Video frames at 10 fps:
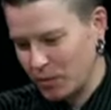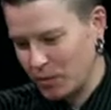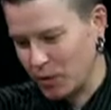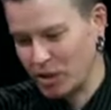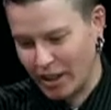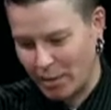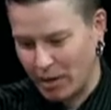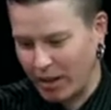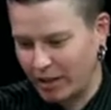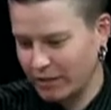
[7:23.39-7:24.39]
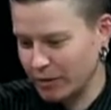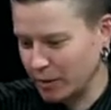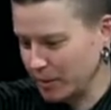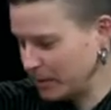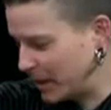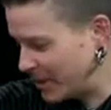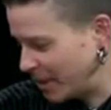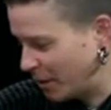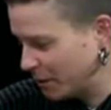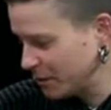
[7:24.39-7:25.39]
which I bought for myself.